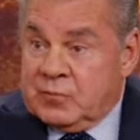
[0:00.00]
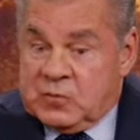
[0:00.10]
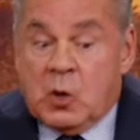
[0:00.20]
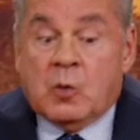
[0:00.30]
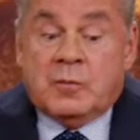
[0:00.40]

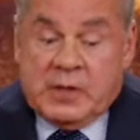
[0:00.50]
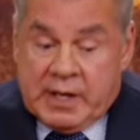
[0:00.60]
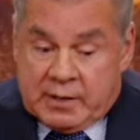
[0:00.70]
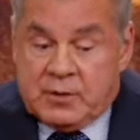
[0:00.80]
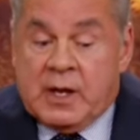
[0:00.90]
So
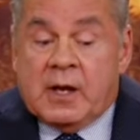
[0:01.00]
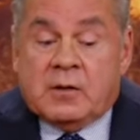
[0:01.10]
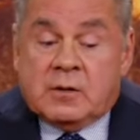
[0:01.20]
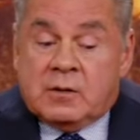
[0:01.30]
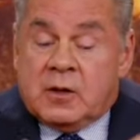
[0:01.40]
they, they,
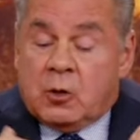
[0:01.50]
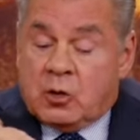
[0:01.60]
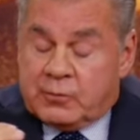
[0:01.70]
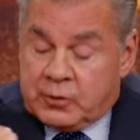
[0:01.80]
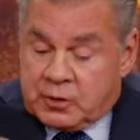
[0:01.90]
in
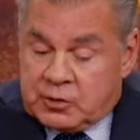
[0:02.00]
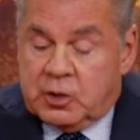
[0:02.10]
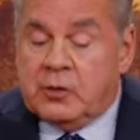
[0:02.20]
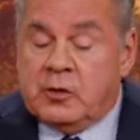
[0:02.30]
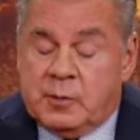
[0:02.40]
order for your
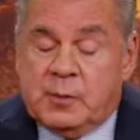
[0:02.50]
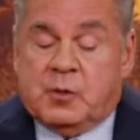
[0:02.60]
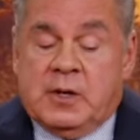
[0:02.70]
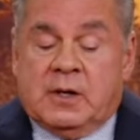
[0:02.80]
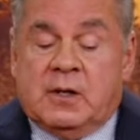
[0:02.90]
children to be
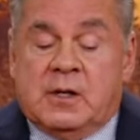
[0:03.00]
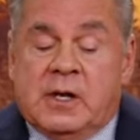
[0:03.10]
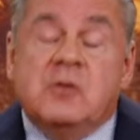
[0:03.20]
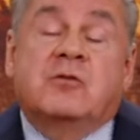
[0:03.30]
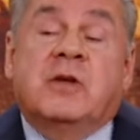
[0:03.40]
protected, the
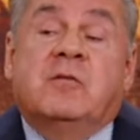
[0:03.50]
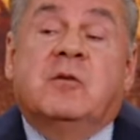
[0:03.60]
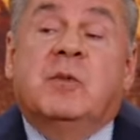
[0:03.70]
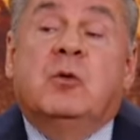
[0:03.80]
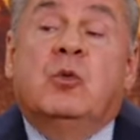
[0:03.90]
angels have
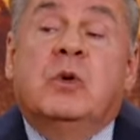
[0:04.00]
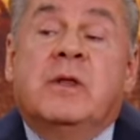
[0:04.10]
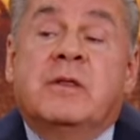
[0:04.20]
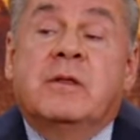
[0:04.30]
to be with